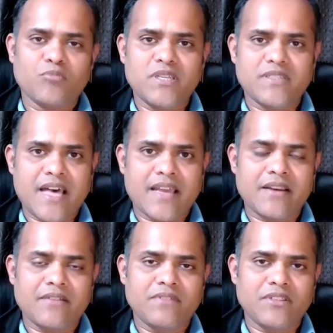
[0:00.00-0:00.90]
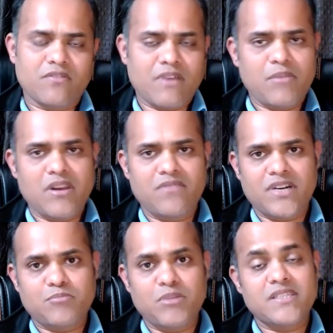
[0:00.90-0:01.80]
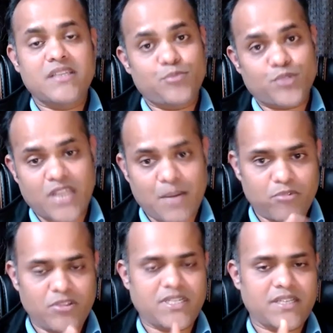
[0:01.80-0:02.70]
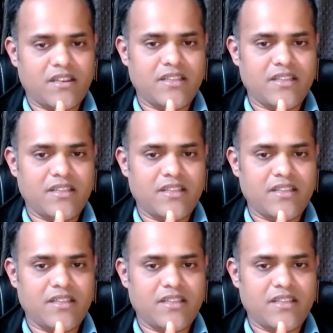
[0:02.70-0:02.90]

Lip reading: Please share it with your family and friends. Please subscribe to the channel.